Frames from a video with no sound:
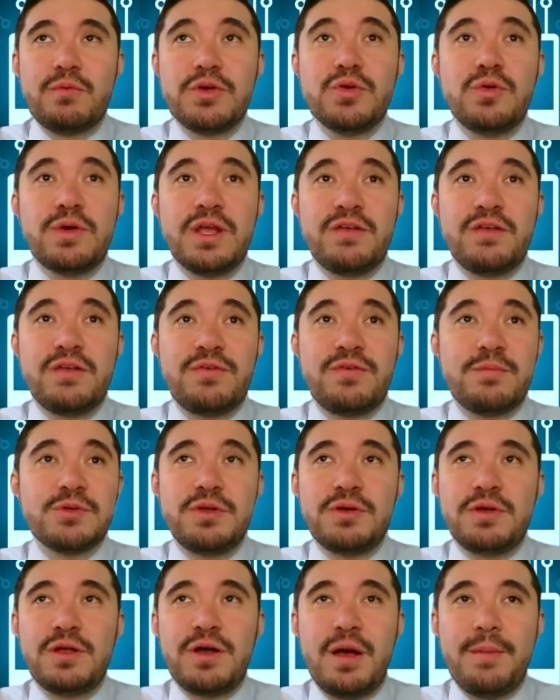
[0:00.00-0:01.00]
when you look at
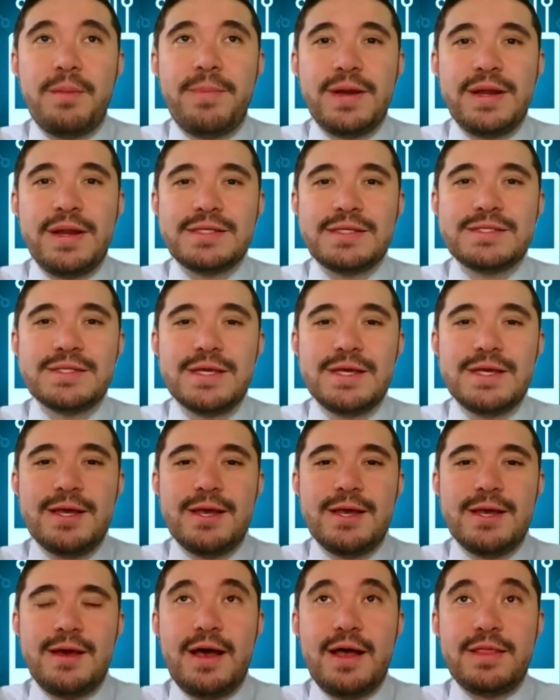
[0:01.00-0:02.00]
pharmaceutical companies,
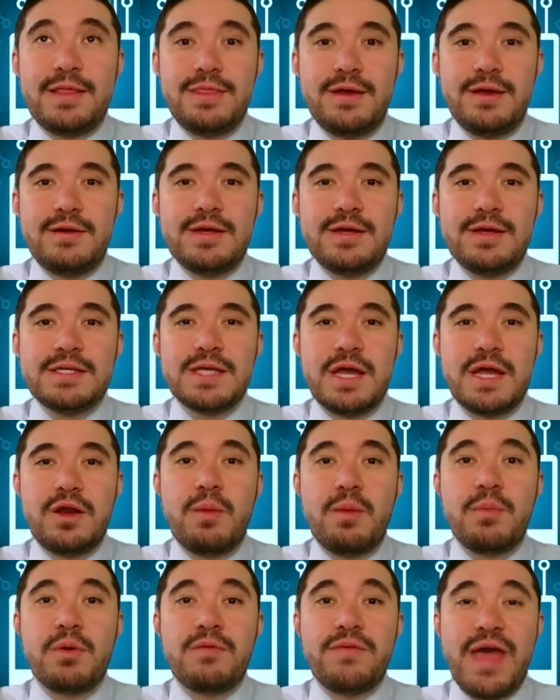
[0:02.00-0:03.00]
Uh, there is a
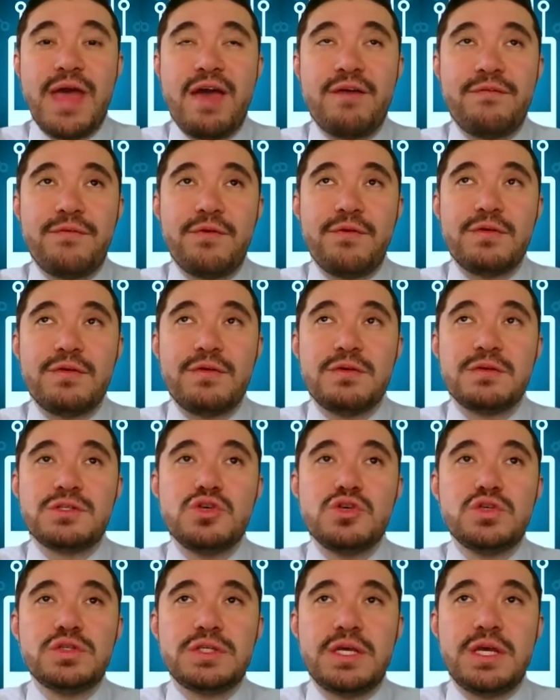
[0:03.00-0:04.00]
number of efforts
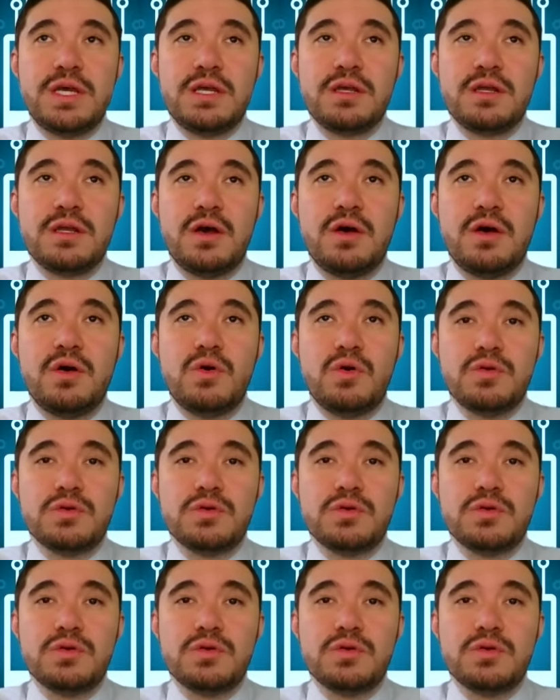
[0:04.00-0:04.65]
using uh,